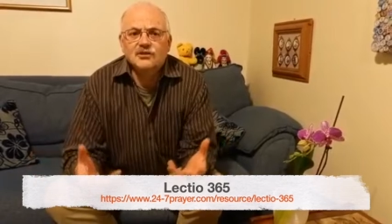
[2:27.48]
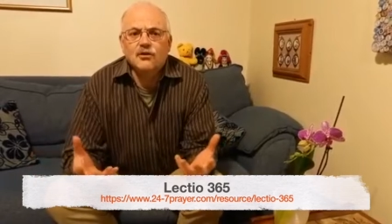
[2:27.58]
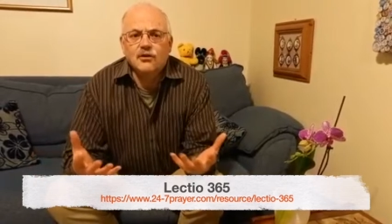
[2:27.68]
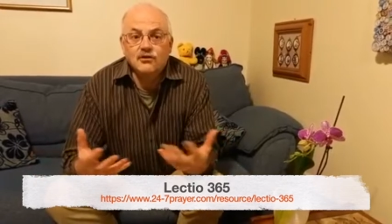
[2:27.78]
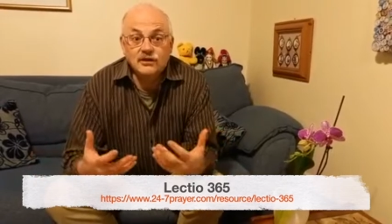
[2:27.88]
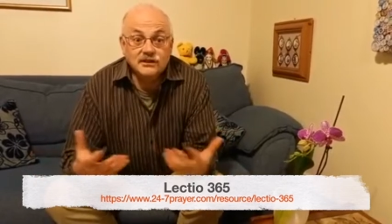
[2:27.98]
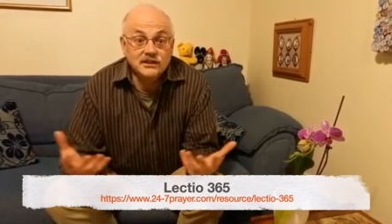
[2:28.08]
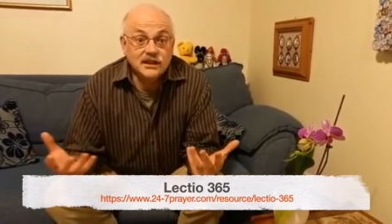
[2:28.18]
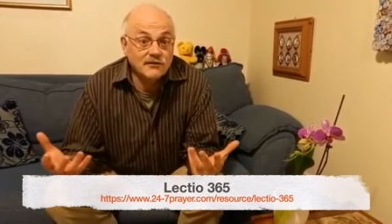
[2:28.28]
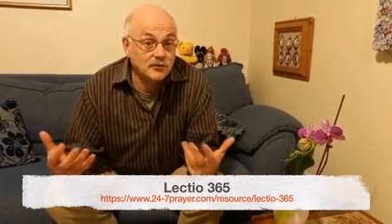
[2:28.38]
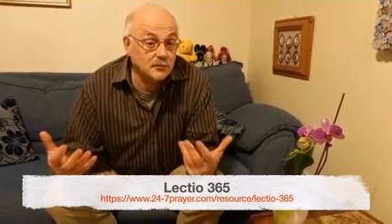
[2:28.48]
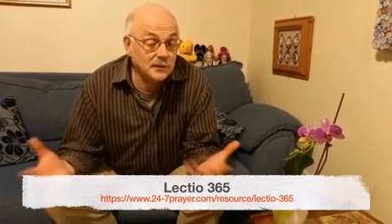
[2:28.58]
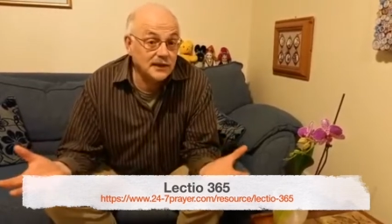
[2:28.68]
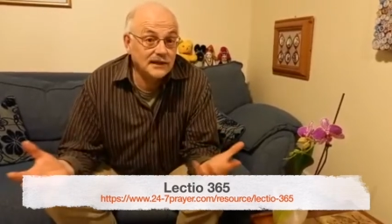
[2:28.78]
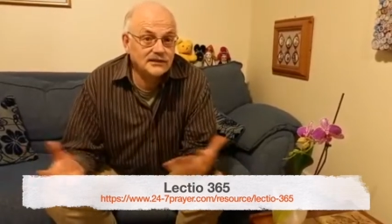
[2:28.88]
or indeed have it
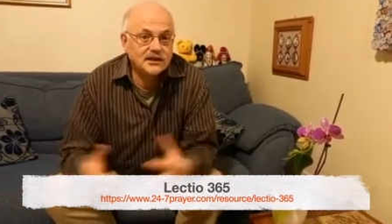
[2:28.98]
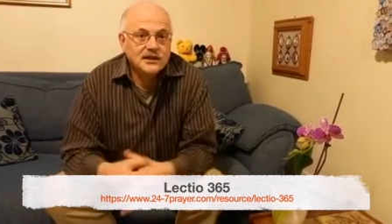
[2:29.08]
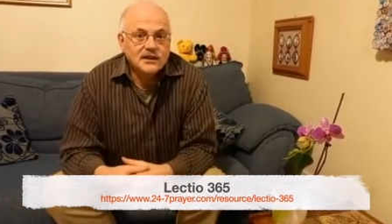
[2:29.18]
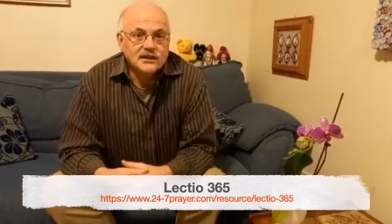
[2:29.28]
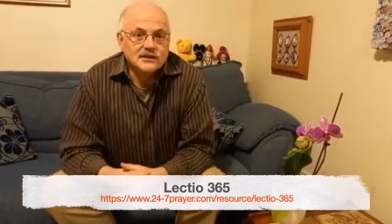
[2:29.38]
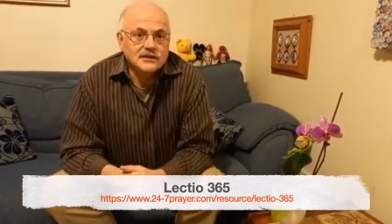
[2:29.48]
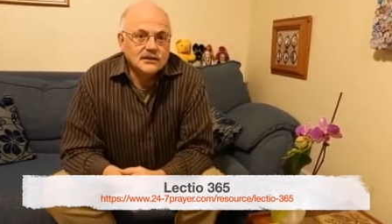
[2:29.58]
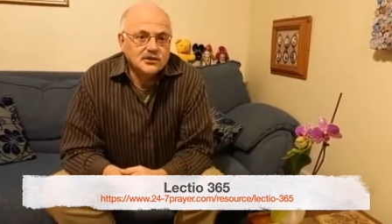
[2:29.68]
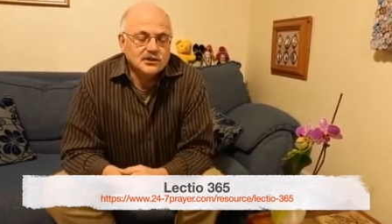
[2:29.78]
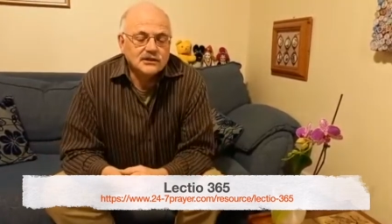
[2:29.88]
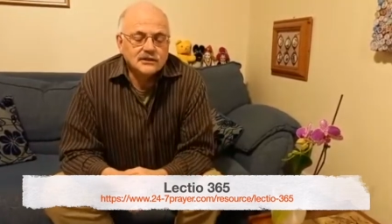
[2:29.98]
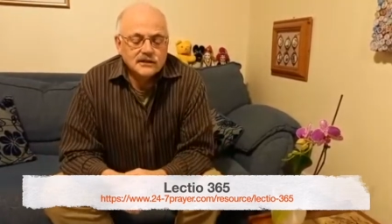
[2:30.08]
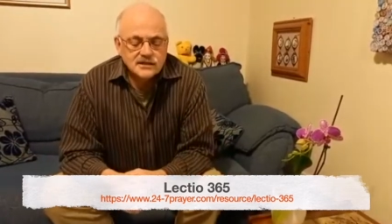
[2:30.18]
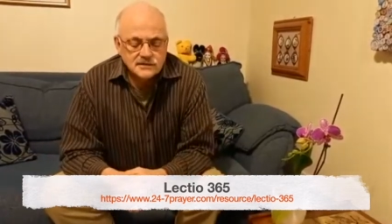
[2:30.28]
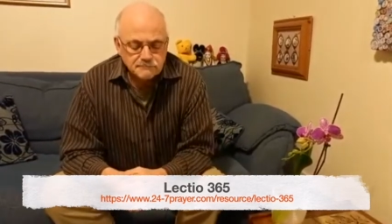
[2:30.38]
played and, and you can
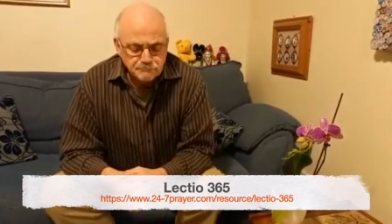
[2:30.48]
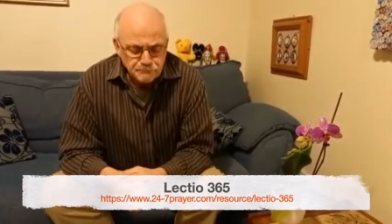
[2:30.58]
listen.